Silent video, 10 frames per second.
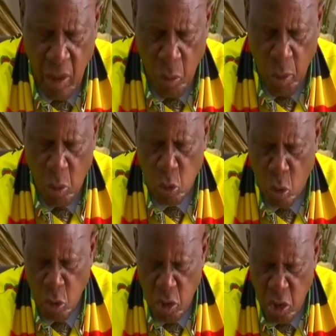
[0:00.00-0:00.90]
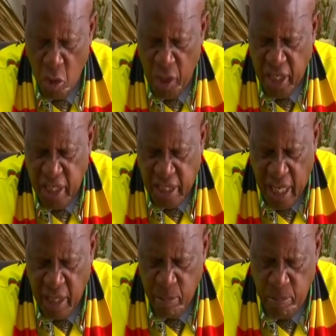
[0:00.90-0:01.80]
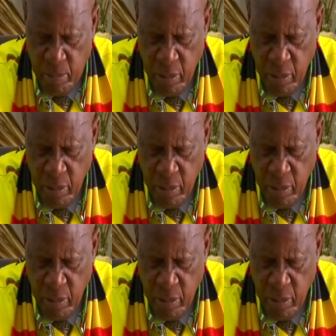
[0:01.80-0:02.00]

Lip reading: we could continue registering